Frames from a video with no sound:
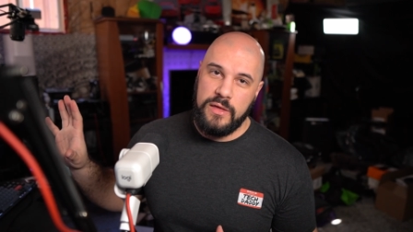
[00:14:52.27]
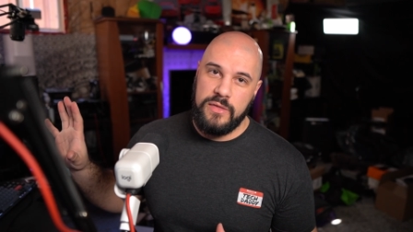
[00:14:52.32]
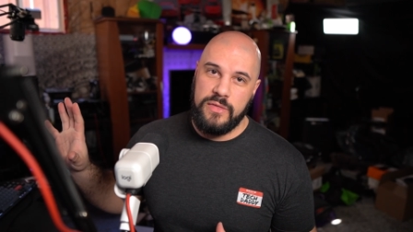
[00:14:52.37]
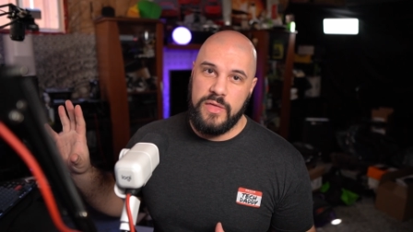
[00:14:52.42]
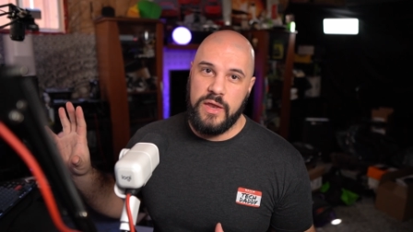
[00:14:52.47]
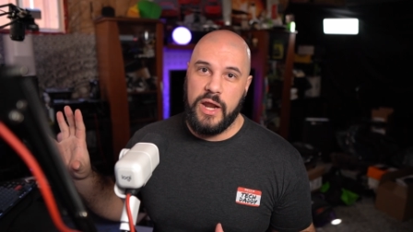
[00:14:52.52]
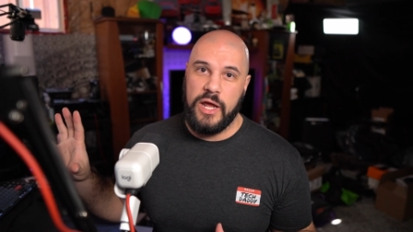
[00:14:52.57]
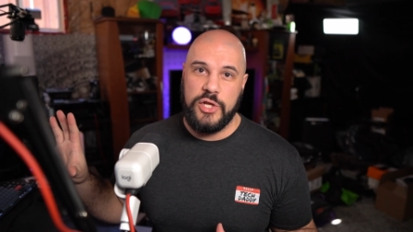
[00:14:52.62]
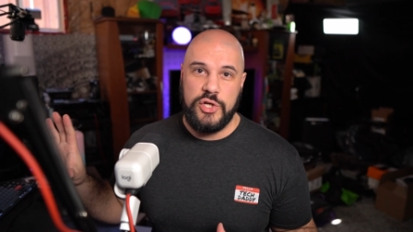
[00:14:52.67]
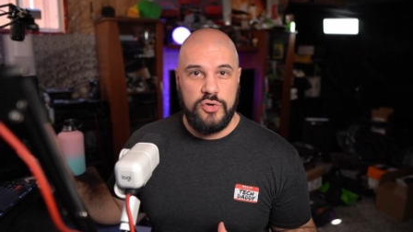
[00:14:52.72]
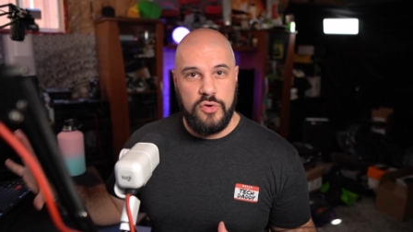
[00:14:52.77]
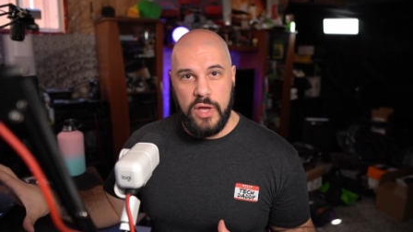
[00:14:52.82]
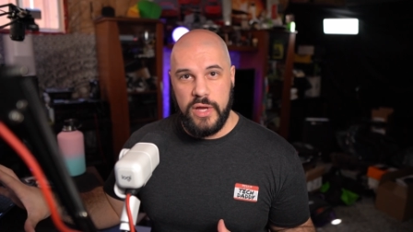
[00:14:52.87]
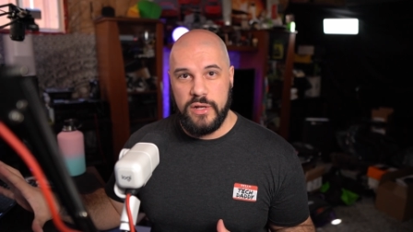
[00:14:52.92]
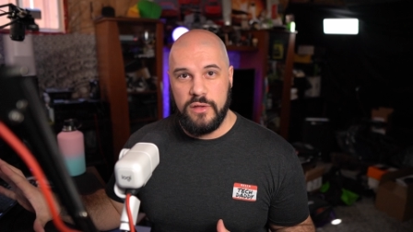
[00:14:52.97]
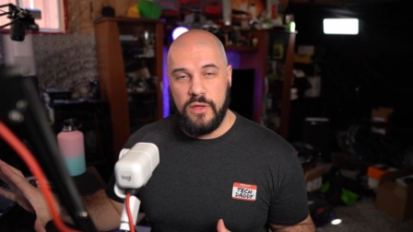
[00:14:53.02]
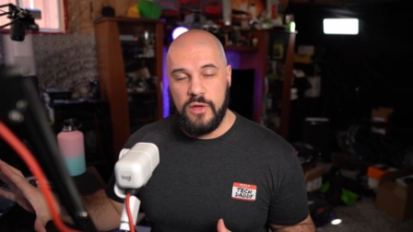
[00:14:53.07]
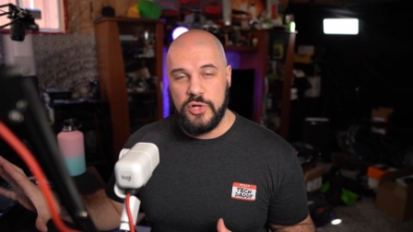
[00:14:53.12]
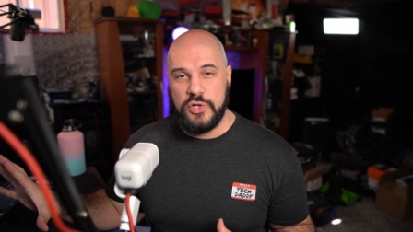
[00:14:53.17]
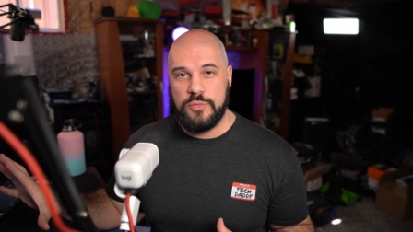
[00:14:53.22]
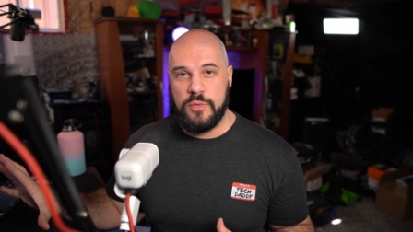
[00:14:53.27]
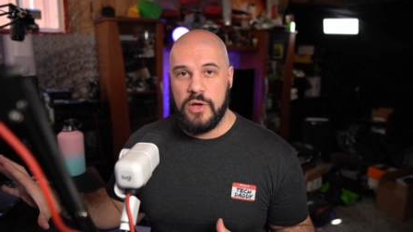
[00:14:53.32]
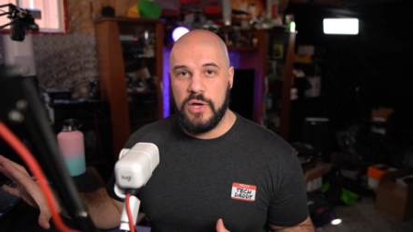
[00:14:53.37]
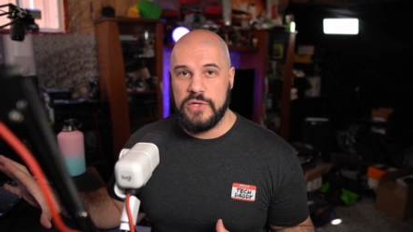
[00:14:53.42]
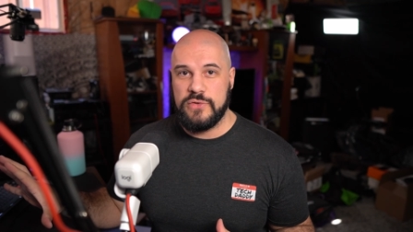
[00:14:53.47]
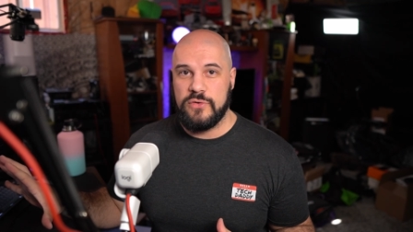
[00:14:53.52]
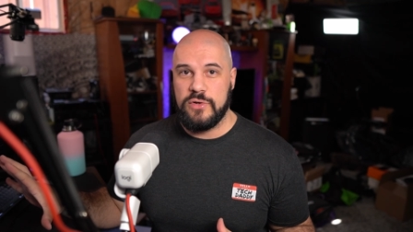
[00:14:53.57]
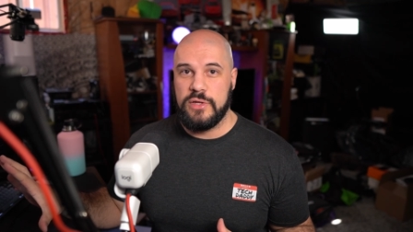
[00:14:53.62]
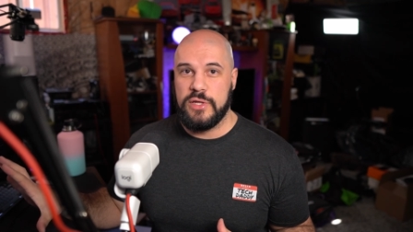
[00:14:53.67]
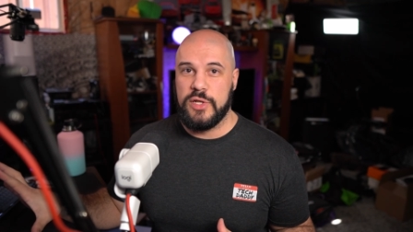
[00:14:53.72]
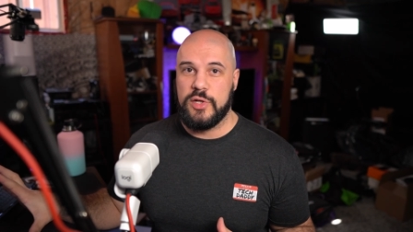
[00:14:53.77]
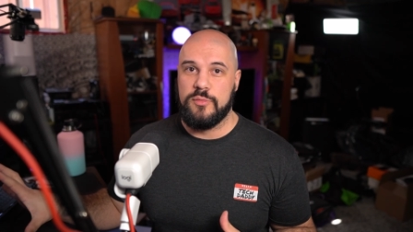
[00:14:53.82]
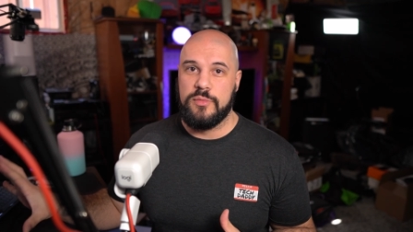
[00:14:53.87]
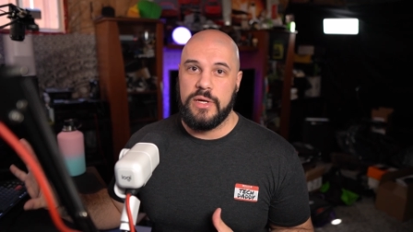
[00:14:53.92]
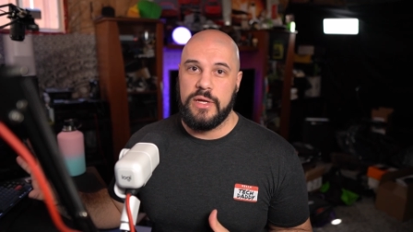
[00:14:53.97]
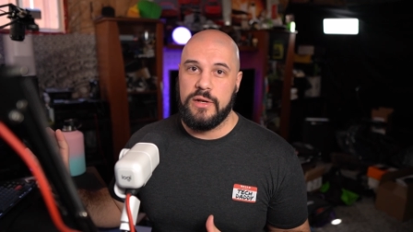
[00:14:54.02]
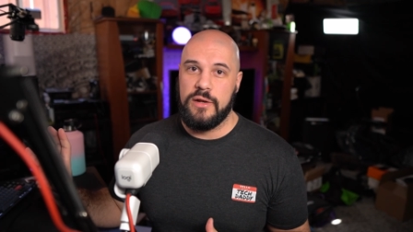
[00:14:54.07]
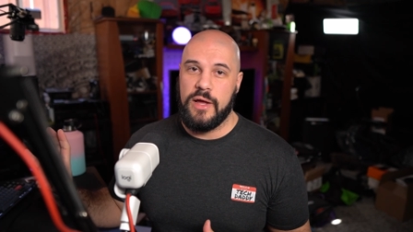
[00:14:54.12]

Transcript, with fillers: Then I tried Launchbox for a little bit.